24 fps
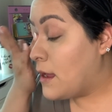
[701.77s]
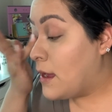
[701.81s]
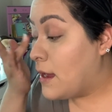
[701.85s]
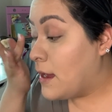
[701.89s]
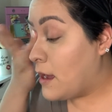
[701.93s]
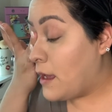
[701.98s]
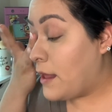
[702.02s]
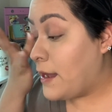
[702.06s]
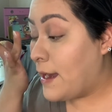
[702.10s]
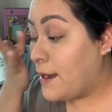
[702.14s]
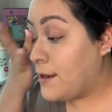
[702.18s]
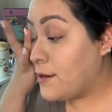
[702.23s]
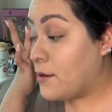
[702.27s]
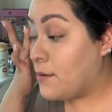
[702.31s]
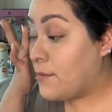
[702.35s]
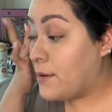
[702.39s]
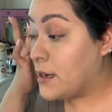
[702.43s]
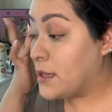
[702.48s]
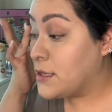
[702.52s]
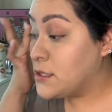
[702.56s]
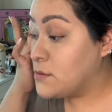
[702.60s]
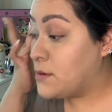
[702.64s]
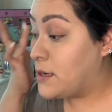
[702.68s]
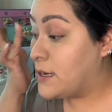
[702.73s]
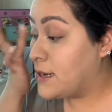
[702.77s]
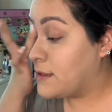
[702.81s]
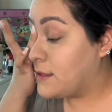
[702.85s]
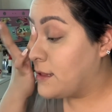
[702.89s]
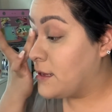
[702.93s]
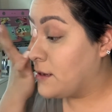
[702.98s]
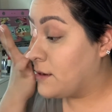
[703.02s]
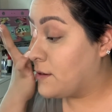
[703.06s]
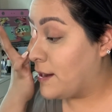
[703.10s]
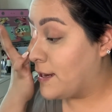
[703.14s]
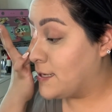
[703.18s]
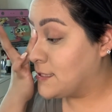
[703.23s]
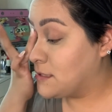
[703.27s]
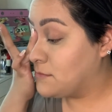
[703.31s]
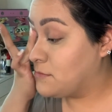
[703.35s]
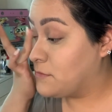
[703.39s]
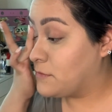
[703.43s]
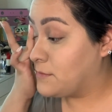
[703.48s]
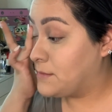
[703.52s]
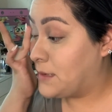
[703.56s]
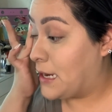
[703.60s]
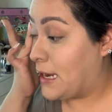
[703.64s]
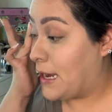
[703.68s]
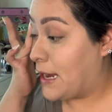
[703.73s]
And I don't want to do anything crazy for
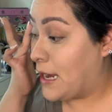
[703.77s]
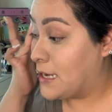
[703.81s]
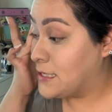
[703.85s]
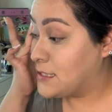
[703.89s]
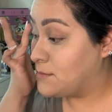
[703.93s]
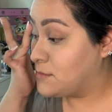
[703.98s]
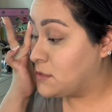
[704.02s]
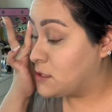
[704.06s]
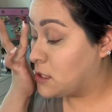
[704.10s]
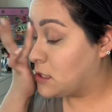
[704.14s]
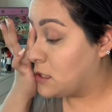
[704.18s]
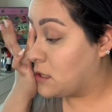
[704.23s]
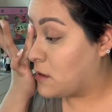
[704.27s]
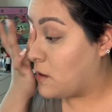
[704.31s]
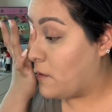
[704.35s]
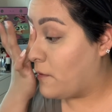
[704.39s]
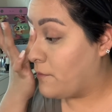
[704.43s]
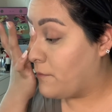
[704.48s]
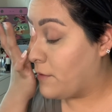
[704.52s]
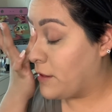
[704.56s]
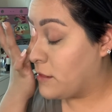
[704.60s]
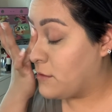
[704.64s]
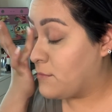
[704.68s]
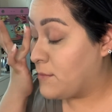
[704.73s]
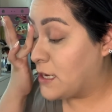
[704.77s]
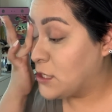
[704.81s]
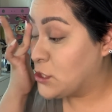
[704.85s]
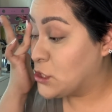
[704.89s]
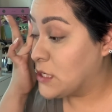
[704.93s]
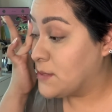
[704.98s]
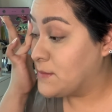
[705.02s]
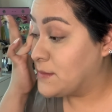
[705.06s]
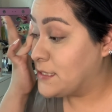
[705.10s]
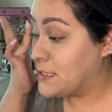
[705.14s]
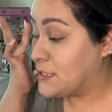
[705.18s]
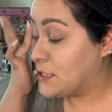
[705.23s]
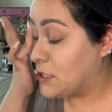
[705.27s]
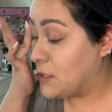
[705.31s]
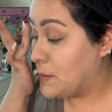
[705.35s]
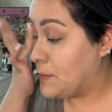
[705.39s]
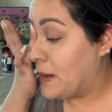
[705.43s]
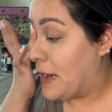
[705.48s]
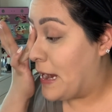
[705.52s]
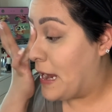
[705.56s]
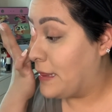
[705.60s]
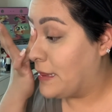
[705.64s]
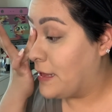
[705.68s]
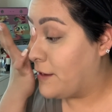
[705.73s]
my eyes. I'm just going to go in with my Dream Street
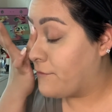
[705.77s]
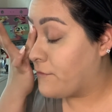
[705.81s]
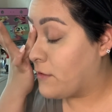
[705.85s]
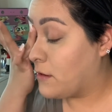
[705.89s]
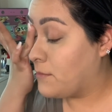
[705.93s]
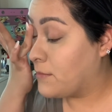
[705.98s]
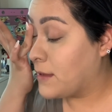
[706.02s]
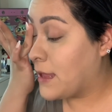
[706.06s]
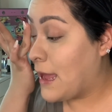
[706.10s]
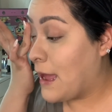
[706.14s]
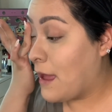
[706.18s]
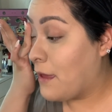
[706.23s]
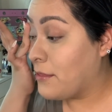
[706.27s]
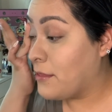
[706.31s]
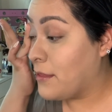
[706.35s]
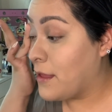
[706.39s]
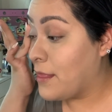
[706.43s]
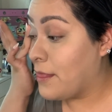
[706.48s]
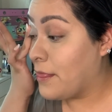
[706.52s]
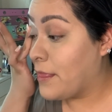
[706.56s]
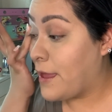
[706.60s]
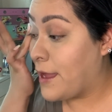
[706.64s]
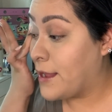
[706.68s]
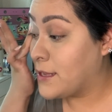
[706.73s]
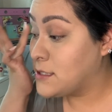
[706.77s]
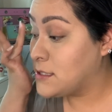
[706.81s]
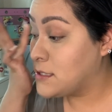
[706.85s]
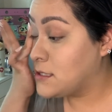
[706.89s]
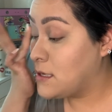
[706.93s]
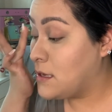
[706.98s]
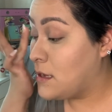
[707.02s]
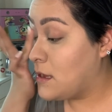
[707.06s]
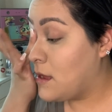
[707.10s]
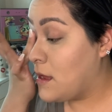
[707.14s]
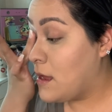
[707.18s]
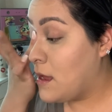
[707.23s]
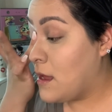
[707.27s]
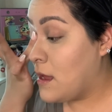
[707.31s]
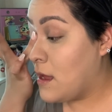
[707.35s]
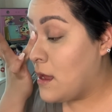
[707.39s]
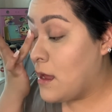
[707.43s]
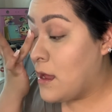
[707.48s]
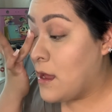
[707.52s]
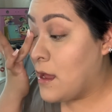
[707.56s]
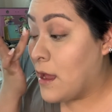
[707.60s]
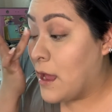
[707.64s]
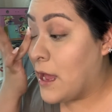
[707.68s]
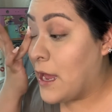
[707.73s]
palette from Kathleen Lights
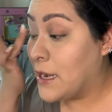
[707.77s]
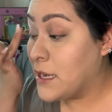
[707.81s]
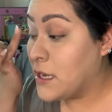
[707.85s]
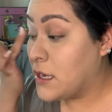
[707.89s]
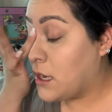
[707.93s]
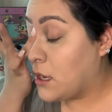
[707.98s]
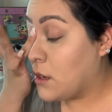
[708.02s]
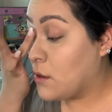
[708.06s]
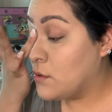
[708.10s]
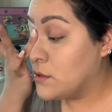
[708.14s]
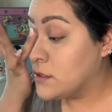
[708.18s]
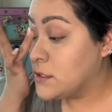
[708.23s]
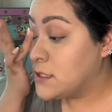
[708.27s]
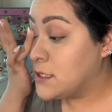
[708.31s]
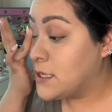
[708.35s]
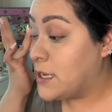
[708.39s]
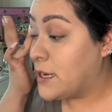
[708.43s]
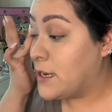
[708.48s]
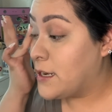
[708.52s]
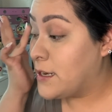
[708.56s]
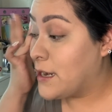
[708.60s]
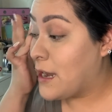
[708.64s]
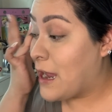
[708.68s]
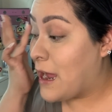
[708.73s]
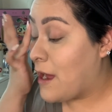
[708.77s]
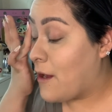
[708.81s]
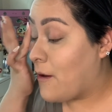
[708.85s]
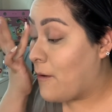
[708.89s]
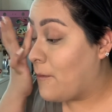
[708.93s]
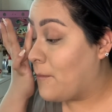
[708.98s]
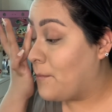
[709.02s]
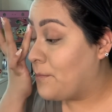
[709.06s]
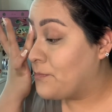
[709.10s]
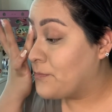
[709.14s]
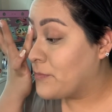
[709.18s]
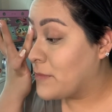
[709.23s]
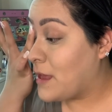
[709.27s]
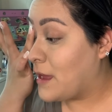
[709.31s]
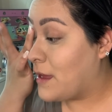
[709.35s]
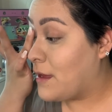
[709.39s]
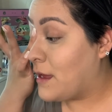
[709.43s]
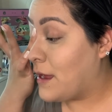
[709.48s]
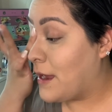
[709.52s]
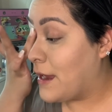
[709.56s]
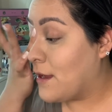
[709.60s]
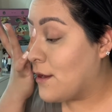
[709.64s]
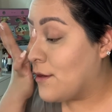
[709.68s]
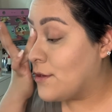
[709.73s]
and use it. Now,
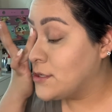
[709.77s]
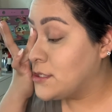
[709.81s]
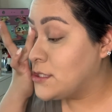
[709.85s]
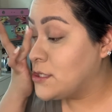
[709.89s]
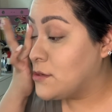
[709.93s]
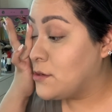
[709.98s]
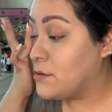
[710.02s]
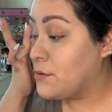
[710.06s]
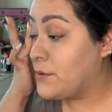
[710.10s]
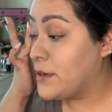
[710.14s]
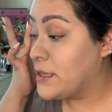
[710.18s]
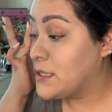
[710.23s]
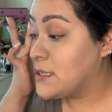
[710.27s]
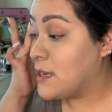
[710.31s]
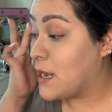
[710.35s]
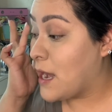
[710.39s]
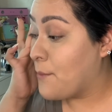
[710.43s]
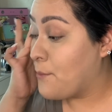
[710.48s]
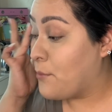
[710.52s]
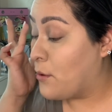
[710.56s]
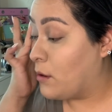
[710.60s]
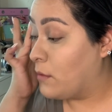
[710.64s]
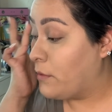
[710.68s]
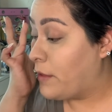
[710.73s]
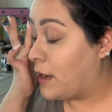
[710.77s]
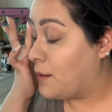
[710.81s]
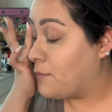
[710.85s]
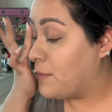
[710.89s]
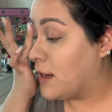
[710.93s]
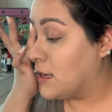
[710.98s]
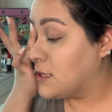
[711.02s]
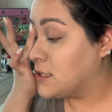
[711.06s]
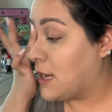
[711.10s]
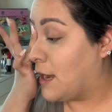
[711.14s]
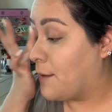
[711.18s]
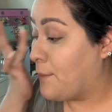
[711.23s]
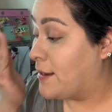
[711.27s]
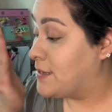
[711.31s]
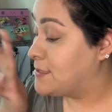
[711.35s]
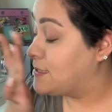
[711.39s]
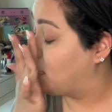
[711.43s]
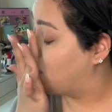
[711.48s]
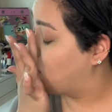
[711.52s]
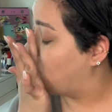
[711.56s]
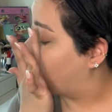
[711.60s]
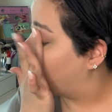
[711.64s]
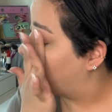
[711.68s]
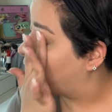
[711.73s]
the reason I pulled that in my shop my
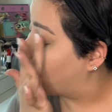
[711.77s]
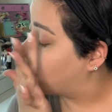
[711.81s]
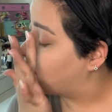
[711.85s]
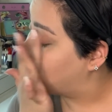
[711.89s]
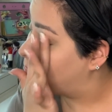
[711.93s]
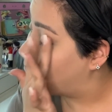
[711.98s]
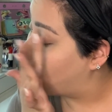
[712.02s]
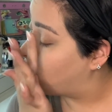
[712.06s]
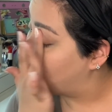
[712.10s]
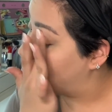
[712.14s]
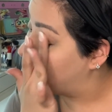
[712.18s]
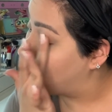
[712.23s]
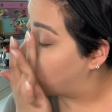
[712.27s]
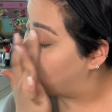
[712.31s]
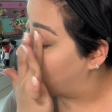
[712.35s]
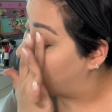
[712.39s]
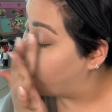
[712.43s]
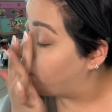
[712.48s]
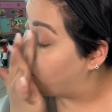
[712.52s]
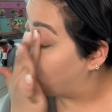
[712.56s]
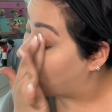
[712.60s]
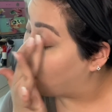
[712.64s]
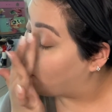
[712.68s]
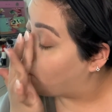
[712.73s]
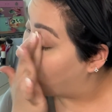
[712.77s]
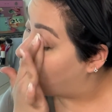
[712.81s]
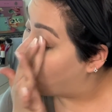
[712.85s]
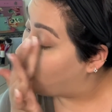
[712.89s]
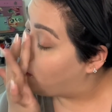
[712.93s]
stash, I forgot to mention in the video,